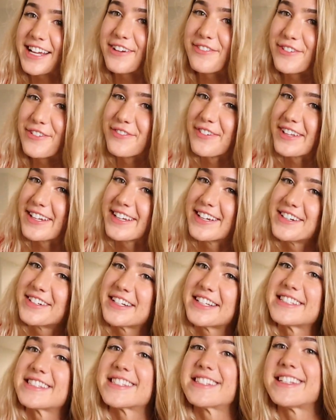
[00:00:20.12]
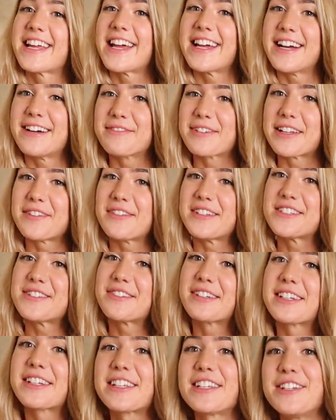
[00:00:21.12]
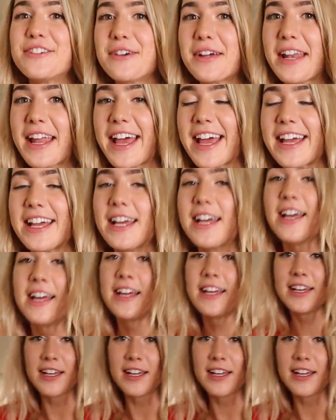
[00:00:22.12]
ever video, and today I'm going to be doing a Q&A,